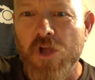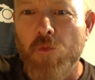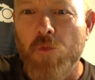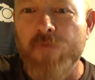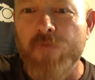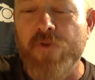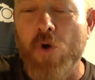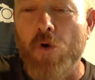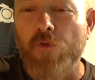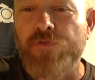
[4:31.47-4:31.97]
We've
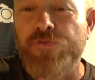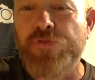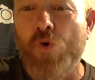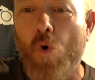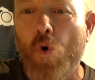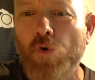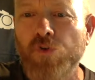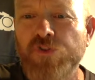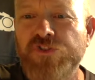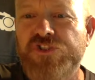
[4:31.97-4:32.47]
got
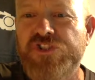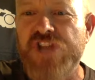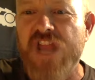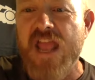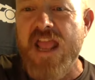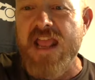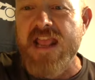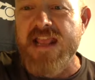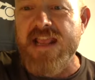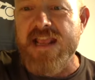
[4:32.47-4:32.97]
Thorn
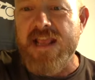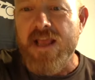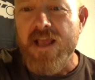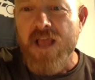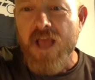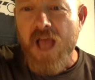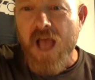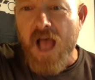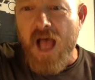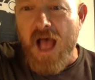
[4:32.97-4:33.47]
G
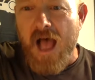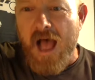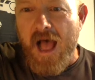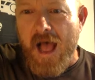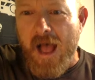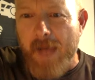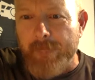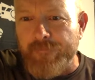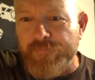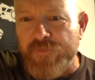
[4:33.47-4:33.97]

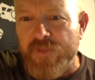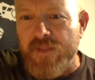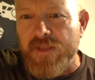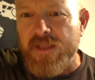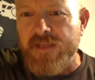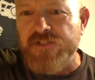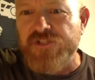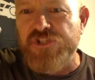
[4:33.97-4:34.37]
in